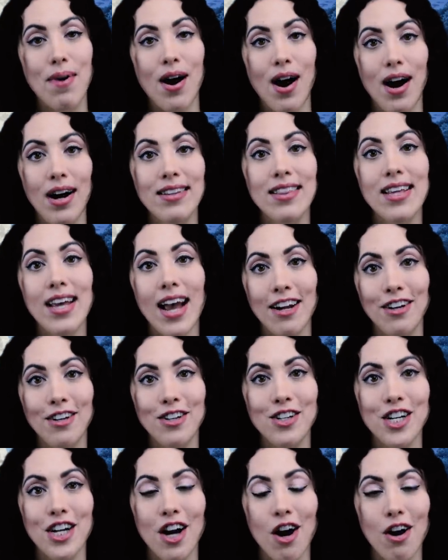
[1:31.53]
by the
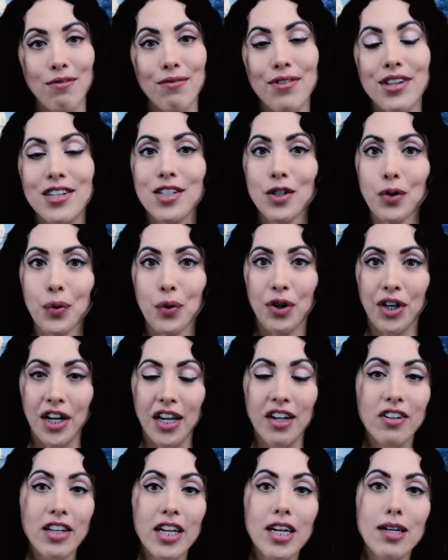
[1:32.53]
energy of this lunar
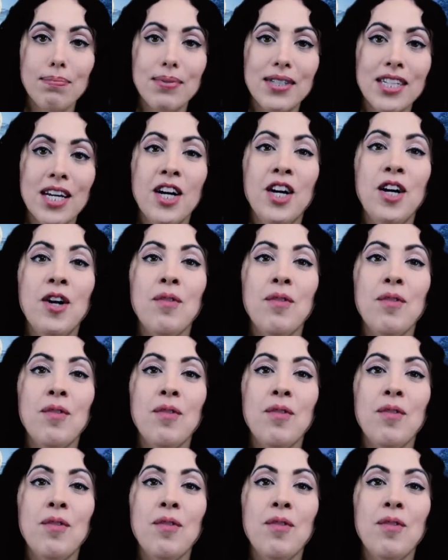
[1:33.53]
eclipse